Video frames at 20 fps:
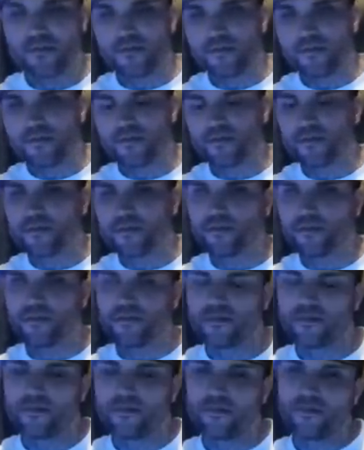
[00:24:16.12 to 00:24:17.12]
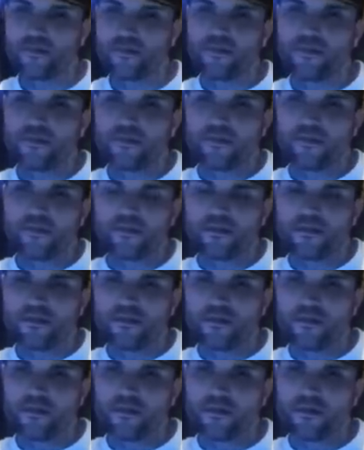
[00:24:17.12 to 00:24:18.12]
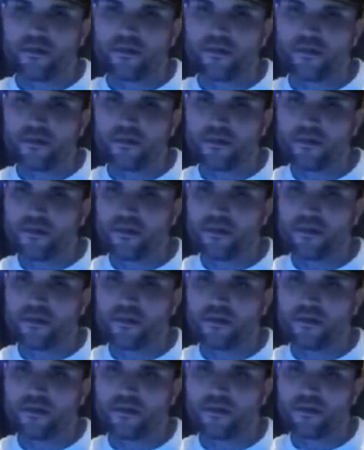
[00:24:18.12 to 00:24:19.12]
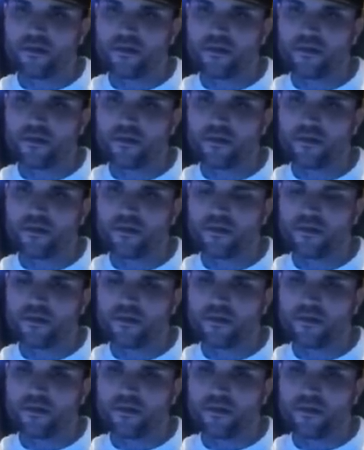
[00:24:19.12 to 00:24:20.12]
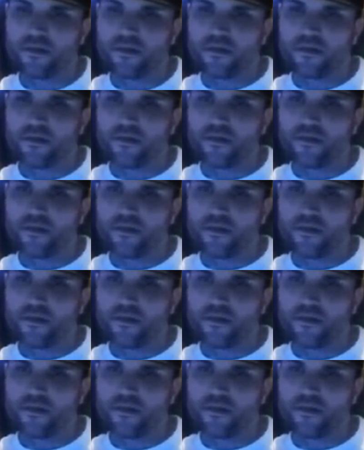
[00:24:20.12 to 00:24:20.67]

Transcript: No words are spoken by the person on screen.